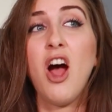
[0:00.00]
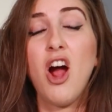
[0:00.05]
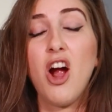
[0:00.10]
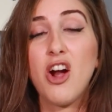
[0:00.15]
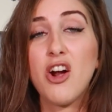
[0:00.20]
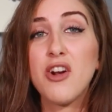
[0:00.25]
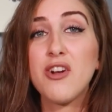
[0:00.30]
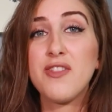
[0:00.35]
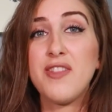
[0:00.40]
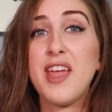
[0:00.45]

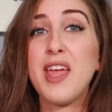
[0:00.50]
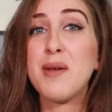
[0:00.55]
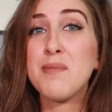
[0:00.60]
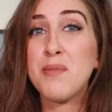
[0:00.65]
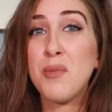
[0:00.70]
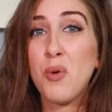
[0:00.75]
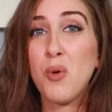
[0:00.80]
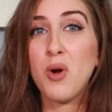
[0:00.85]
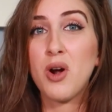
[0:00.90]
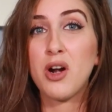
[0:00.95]
Are they
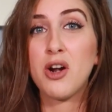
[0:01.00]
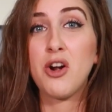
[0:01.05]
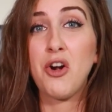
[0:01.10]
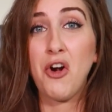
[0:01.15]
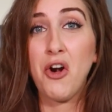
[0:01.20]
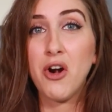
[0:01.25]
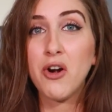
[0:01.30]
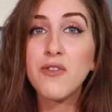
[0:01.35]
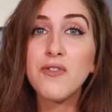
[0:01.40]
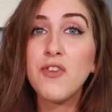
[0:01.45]
more
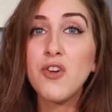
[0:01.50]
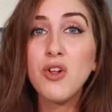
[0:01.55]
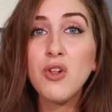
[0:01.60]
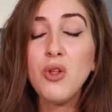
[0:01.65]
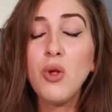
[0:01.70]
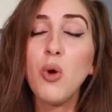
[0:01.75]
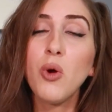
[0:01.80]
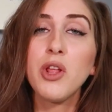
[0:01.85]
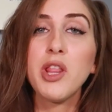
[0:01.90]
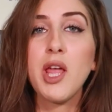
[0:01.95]

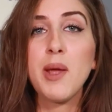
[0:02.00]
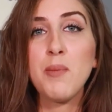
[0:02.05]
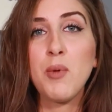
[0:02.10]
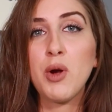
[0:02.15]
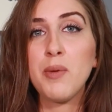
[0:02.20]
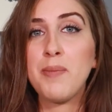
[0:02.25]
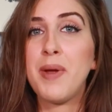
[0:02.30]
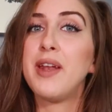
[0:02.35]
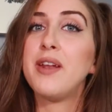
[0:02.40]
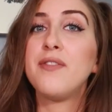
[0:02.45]
hurtful or are they
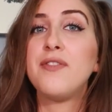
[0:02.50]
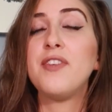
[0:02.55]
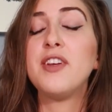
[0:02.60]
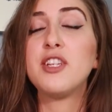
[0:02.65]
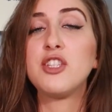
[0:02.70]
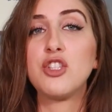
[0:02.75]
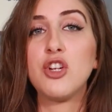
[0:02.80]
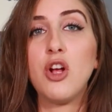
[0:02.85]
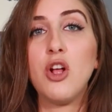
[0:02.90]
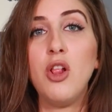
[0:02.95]
more
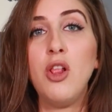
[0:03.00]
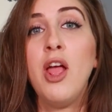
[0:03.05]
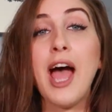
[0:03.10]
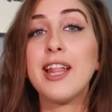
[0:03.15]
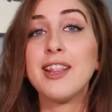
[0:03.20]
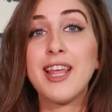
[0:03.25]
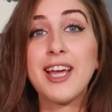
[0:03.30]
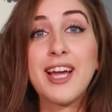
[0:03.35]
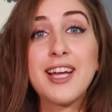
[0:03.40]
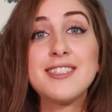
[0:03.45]
beneficial?
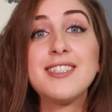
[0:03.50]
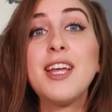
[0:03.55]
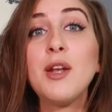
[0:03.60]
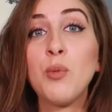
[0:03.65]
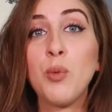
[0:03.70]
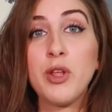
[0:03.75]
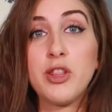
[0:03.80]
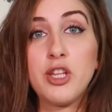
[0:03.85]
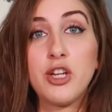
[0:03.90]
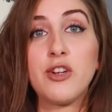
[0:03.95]
And like I
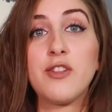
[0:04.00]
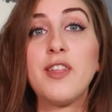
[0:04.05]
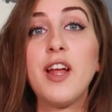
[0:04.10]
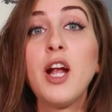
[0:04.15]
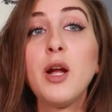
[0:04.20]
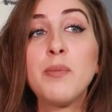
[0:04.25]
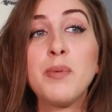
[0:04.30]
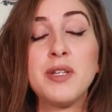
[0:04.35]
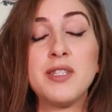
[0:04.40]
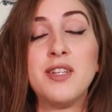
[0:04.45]
said, with your
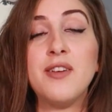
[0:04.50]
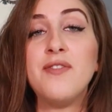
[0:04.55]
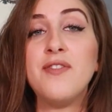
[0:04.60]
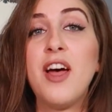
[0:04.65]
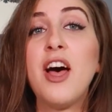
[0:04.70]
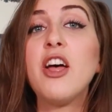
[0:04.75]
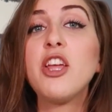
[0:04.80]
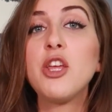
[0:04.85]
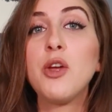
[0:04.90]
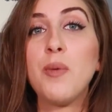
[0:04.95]
therapist,
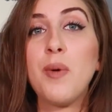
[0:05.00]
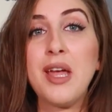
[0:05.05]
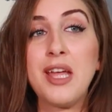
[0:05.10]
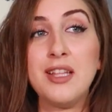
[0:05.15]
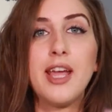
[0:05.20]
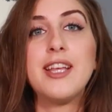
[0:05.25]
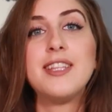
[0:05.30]
evaluate.